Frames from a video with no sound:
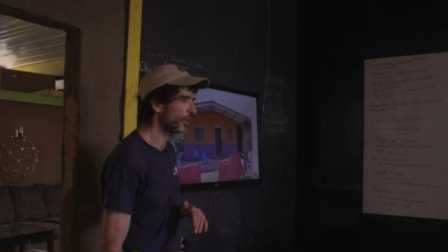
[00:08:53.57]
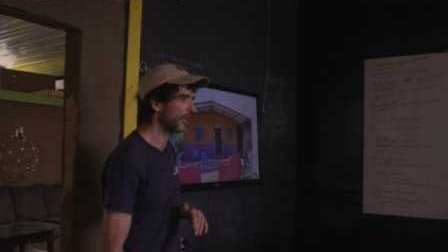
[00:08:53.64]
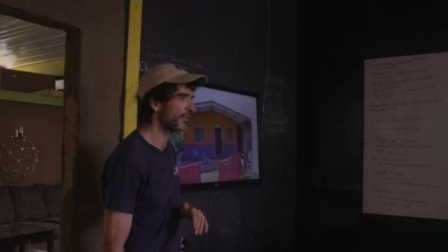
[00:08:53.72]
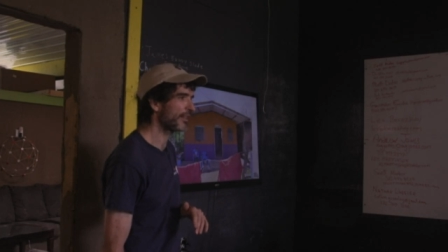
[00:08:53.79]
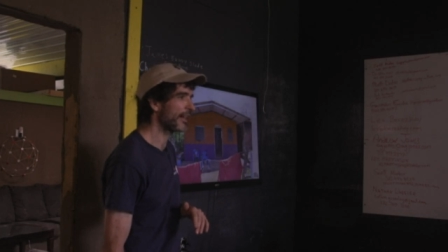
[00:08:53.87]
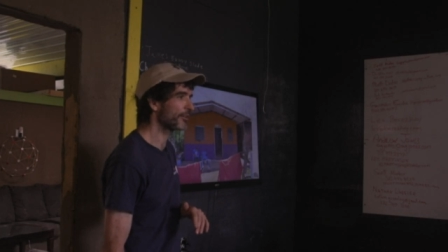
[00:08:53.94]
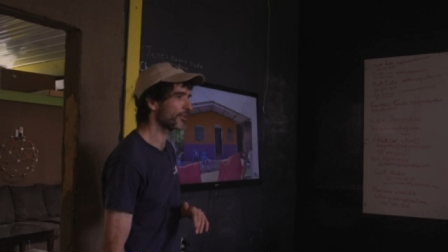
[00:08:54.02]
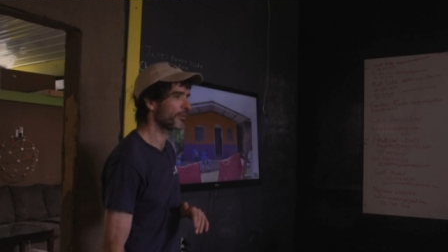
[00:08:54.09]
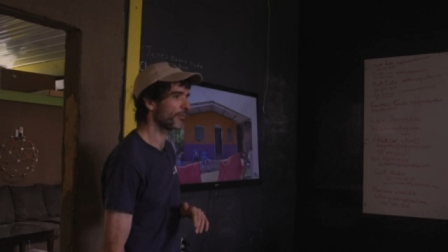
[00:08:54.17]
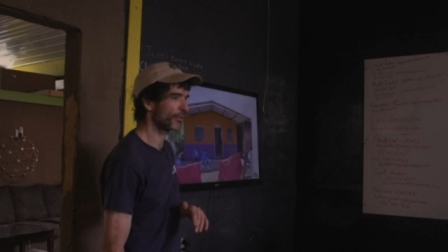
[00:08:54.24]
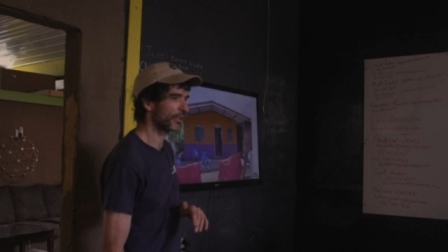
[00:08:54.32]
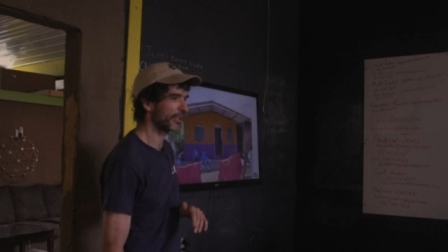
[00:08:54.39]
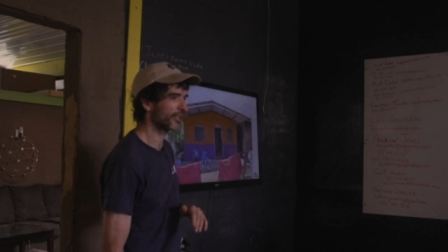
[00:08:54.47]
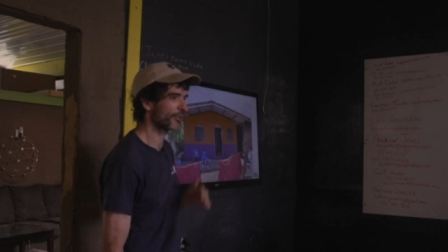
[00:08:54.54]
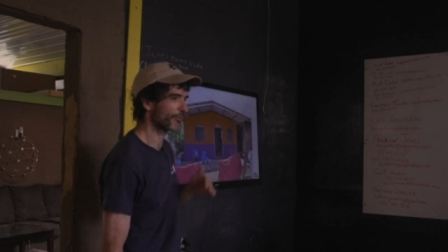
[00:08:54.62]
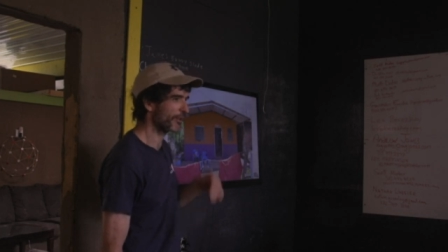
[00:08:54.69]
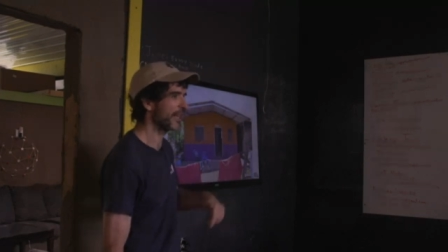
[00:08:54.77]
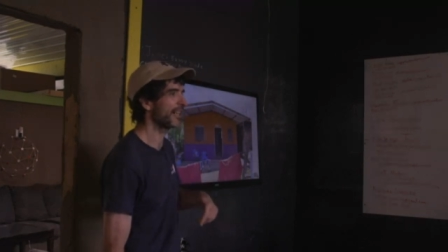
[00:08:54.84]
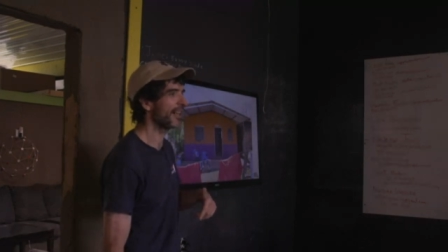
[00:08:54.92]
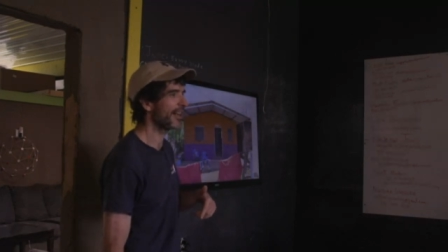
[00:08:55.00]
20,000 bricks
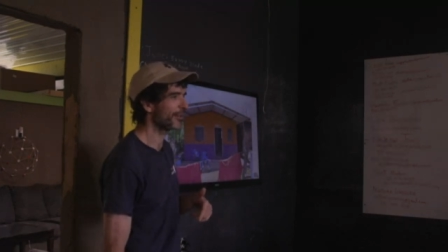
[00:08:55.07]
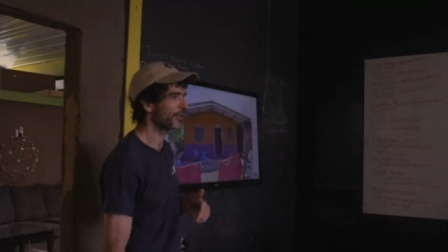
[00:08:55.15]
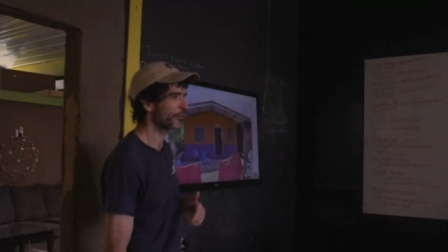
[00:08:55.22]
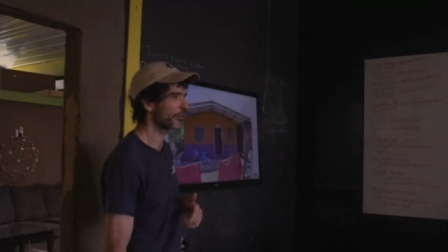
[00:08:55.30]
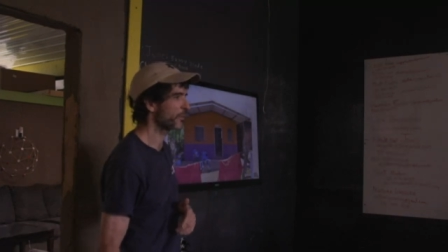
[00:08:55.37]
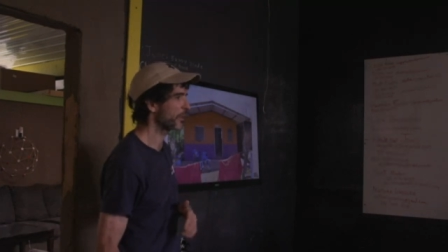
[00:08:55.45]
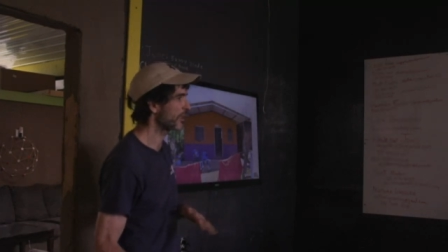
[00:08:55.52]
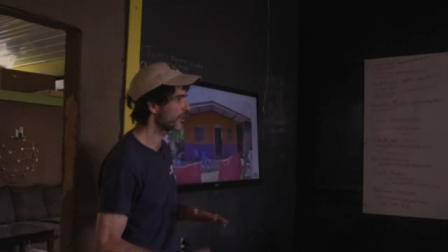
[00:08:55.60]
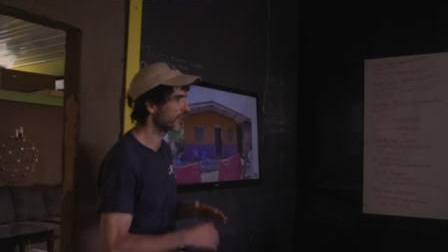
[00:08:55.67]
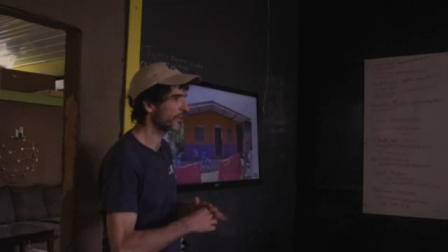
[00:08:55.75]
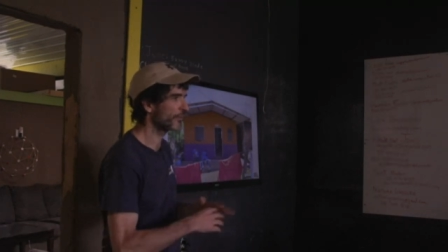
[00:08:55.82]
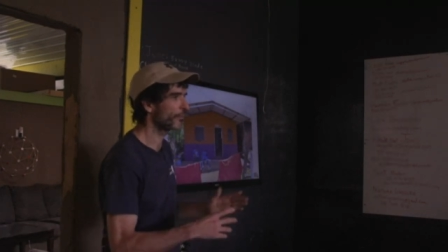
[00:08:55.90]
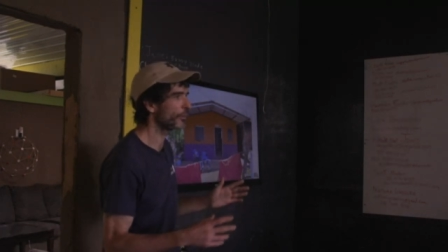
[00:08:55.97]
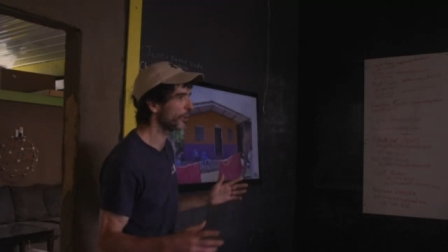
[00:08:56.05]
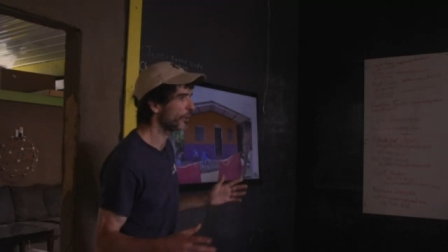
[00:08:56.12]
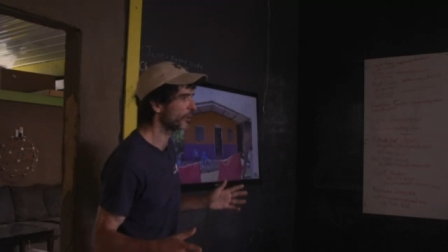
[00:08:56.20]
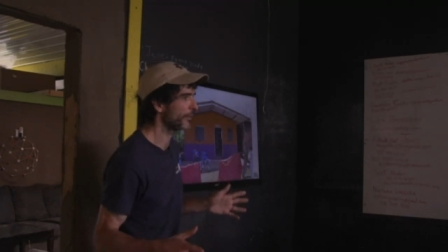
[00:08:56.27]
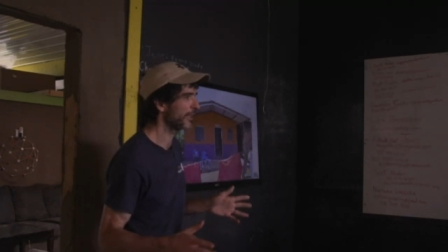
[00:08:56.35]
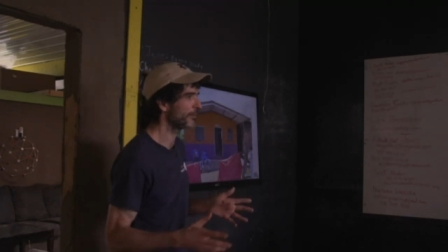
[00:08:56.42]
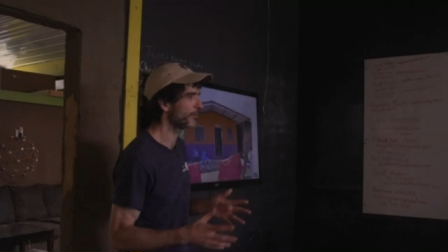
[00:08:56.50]
right now as we speak. He's got a fully
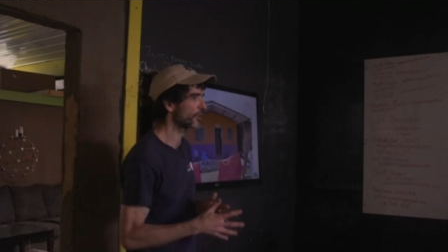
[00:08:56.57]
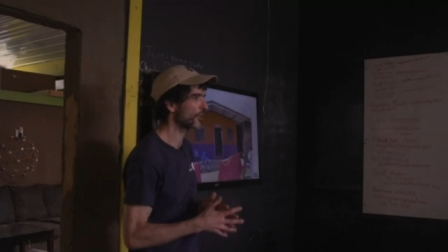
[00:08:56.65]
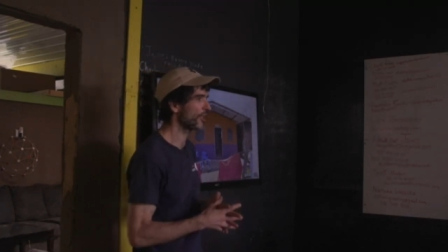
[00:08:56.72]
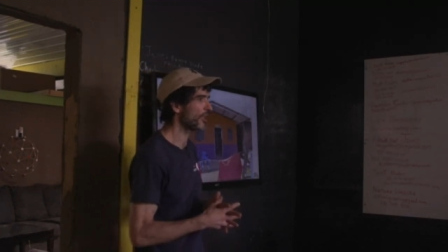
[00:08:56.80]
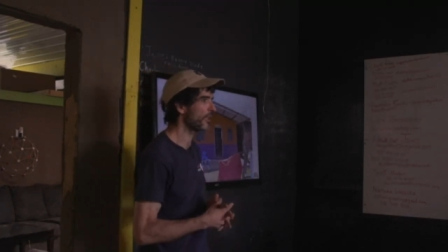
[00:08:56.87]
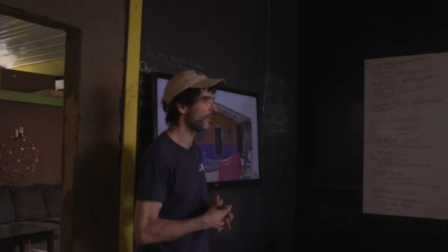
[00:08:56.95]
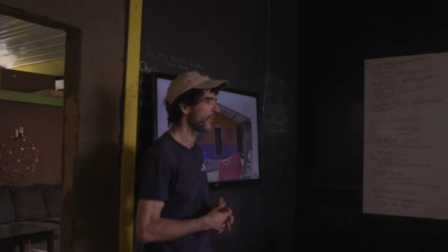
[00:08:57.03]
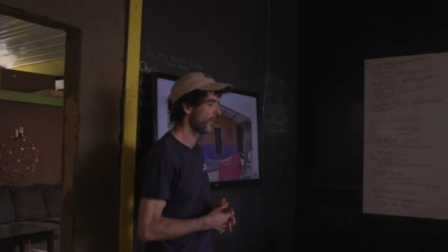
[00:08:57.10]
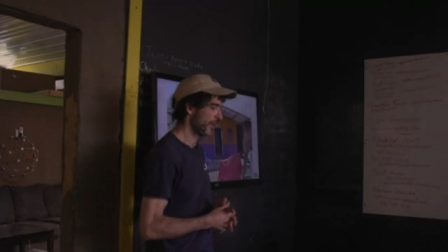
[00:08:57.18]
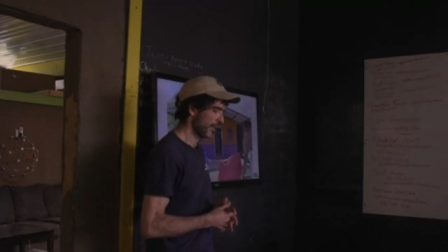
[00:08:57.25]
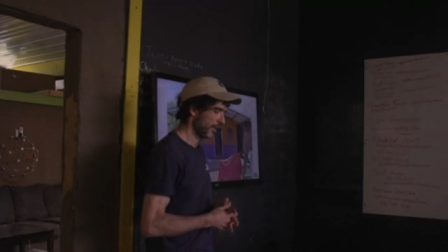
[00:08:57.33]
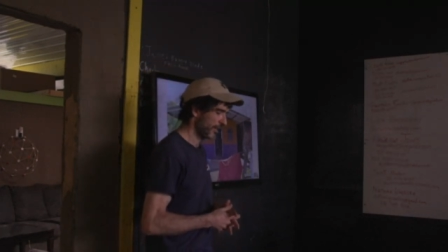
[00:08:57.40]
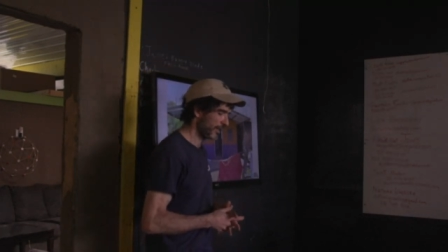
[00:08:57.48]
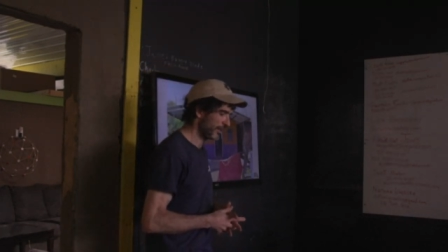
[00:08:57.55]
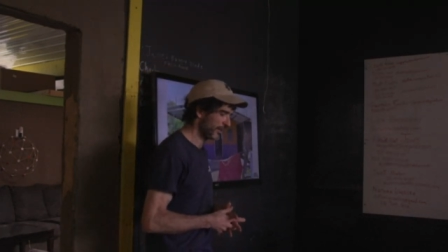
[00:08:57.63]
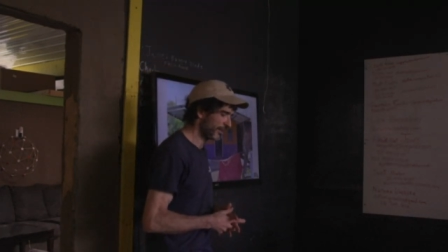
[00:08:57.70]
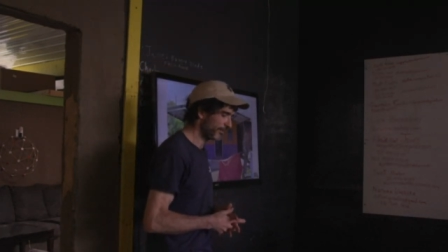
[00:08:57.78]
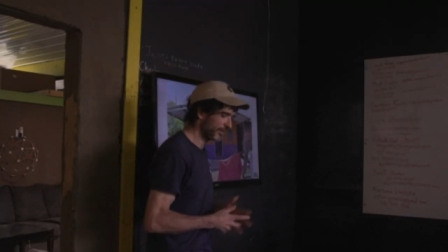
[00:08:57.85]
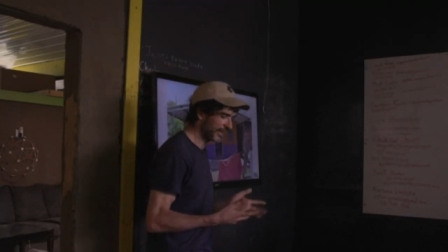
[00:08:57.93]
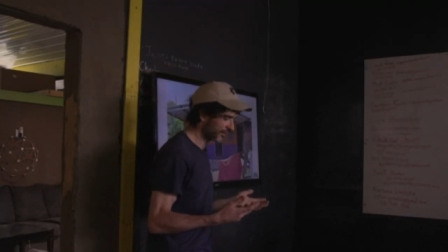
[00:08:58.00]
automated machine.
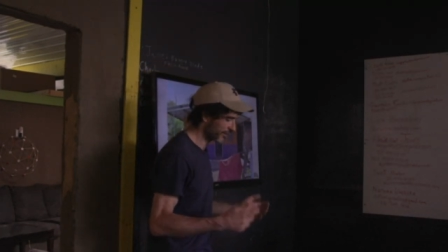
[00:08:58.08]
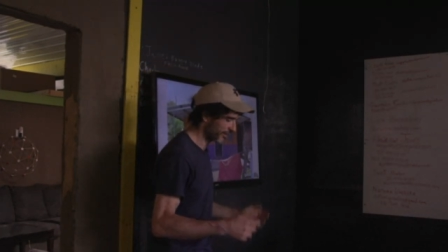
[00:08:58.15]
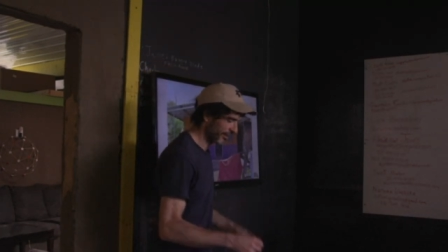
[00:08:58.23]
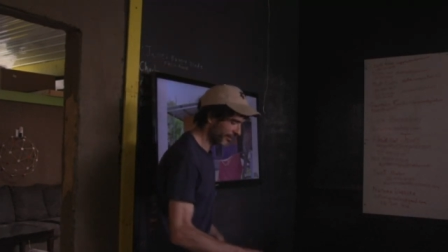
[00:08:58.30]
That's